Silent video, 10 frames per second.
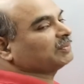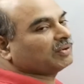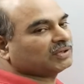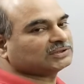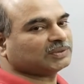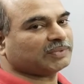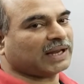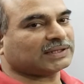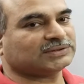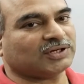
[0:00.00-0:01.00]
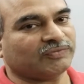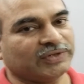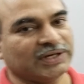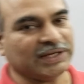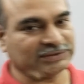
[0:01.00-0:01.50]
is about the subtraction
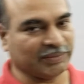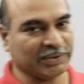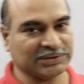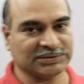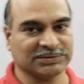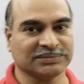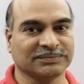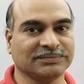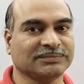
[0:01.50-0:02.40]
of the decimals.